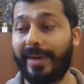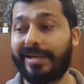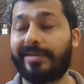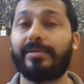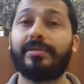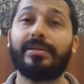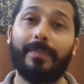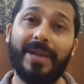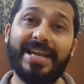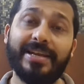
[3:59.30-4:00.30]
but
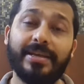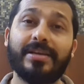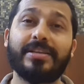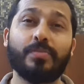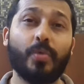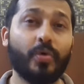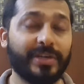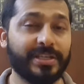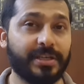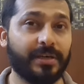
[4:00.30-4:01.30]
the blend here is
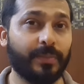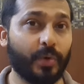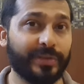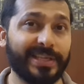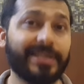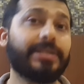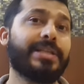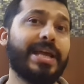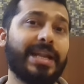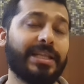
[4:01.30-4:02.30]
more richer, more thicker
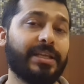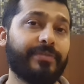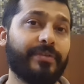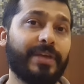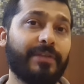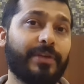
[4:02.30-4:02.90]
than Latafa